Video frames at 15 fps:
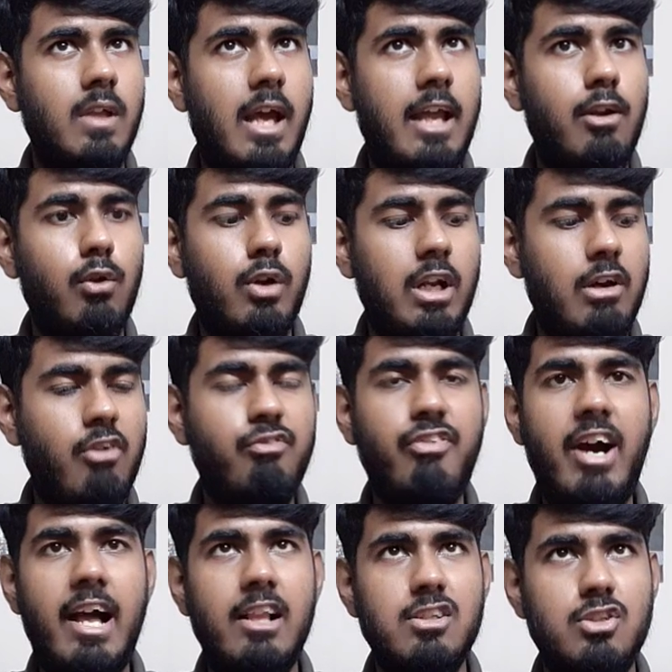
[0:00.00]
And look at our
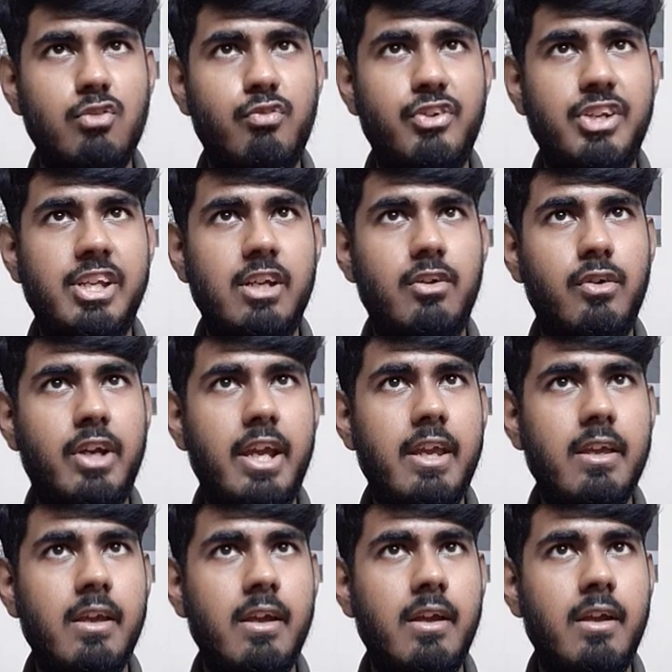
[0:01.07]
files over here,
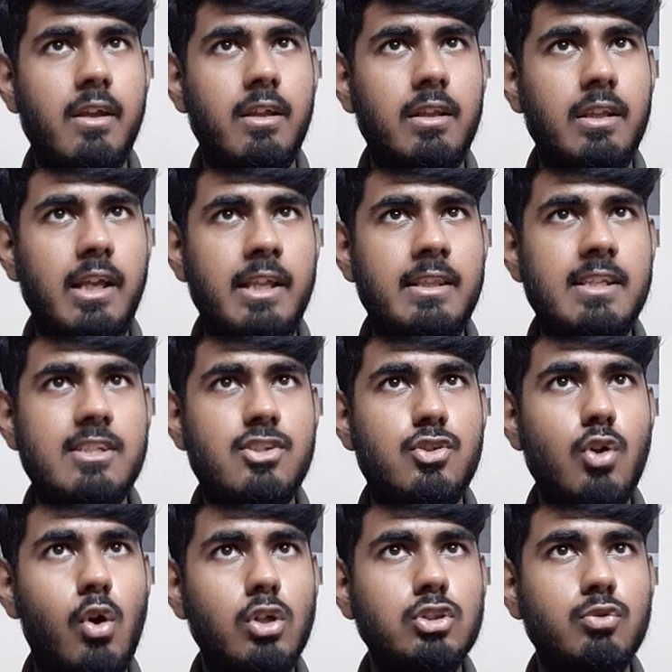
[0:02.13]
okay? In this
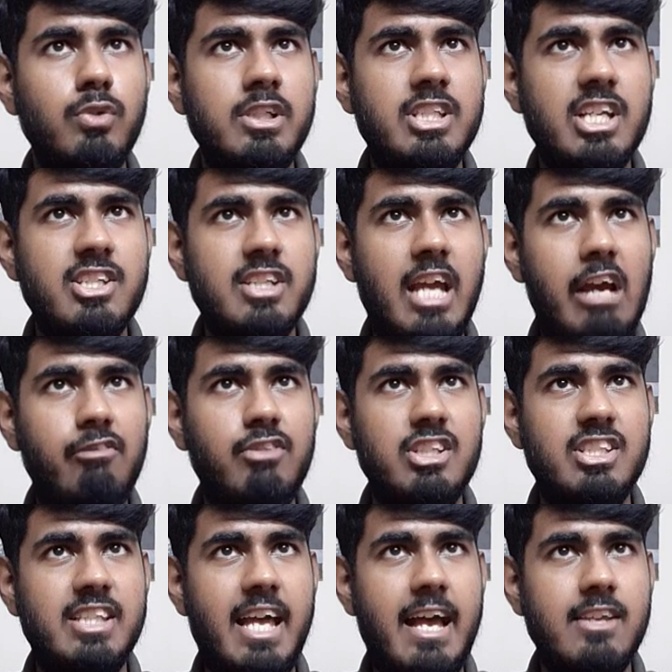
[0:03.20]
source, we just have the
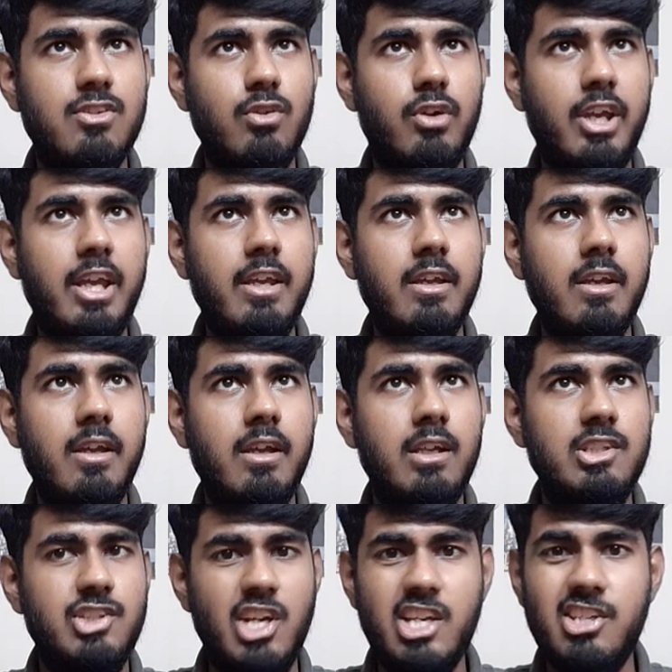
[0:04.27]
SASS, okay?
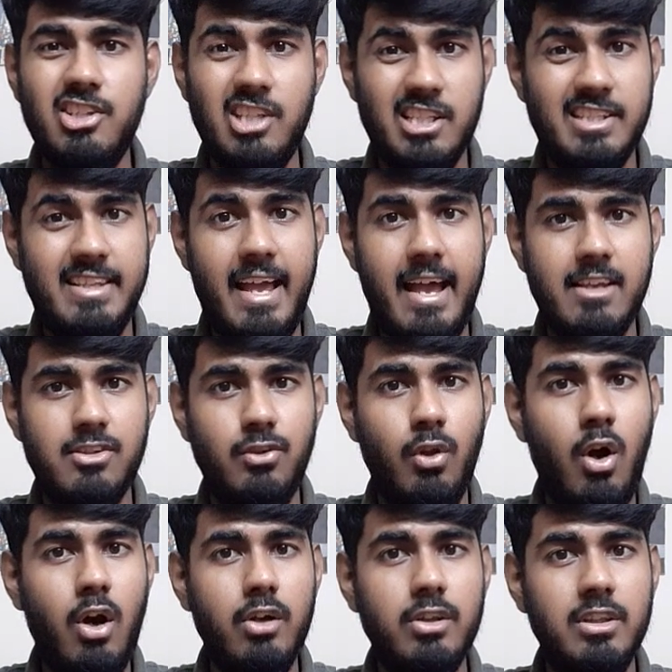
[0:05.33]
Just the SASS,
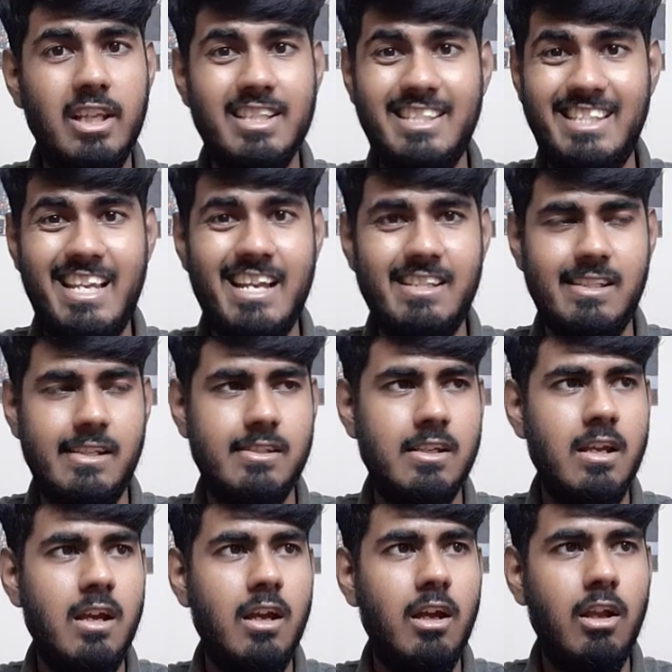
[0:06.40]
not the CSS.
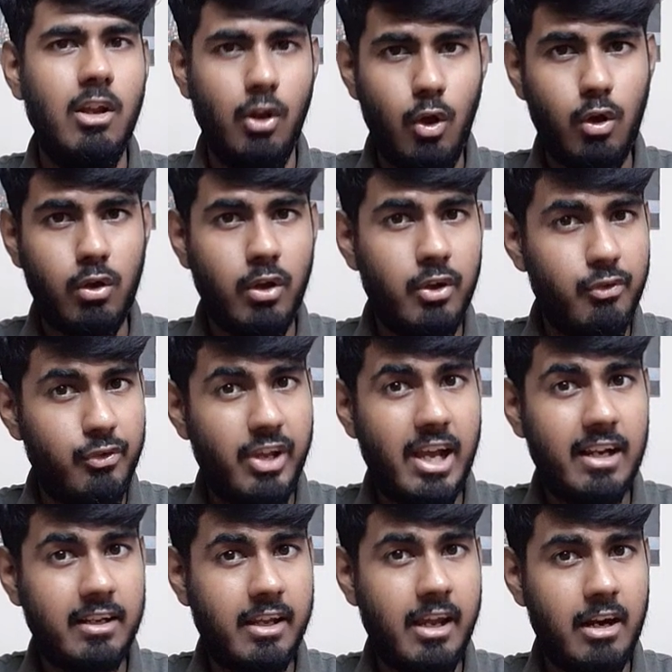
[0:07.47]
Look
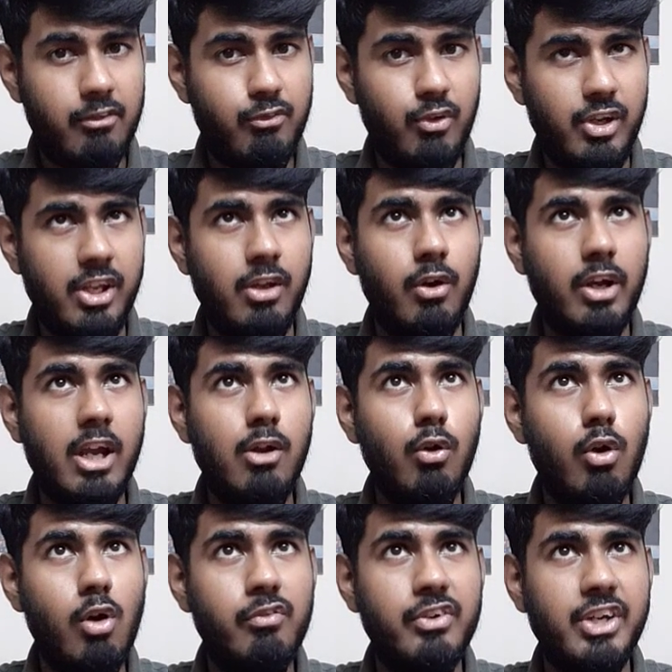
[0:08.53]
real carefully, okay?
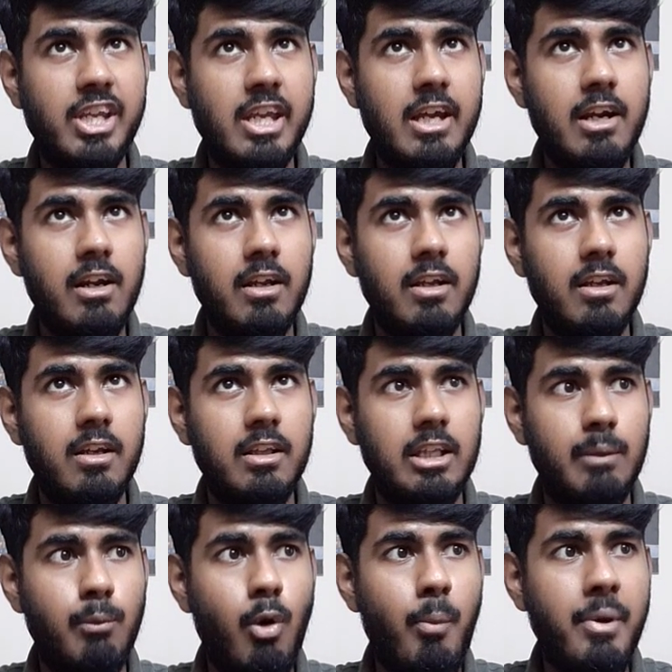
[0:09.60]
Look over here.
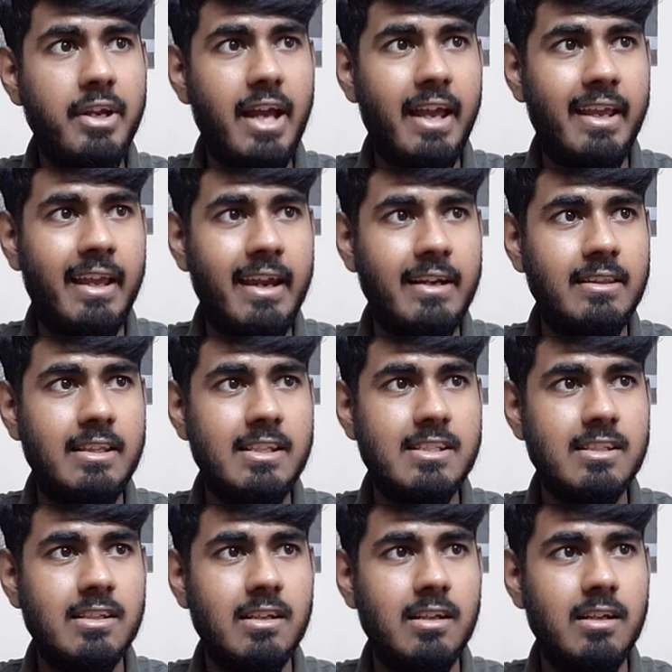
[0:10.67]
The moment I hit
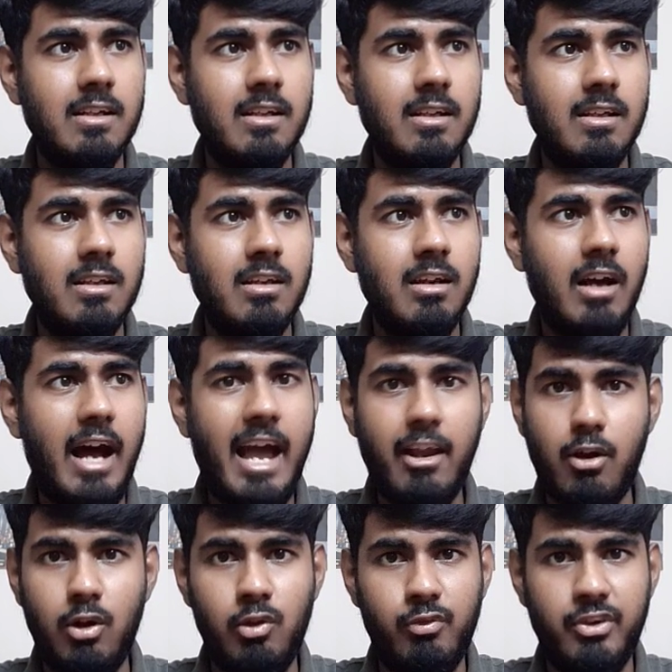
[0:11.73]
this
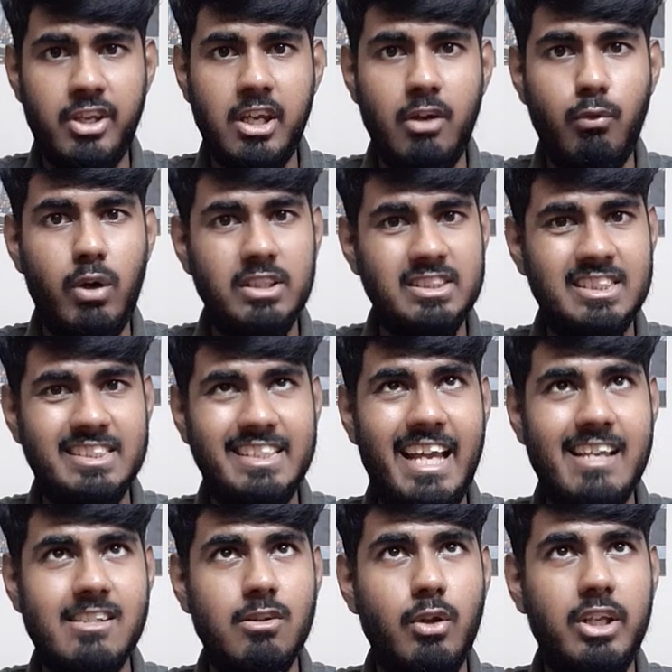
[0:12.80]
icon over here, Watch
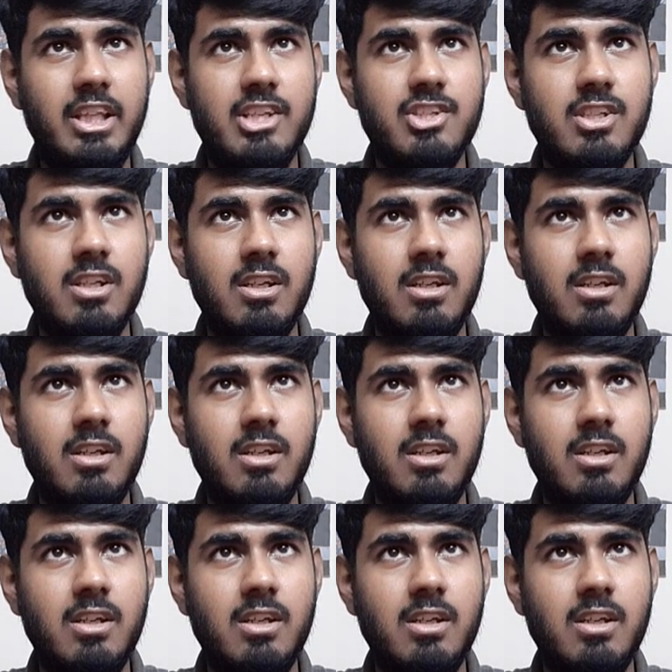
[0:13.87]
SASS, look at this.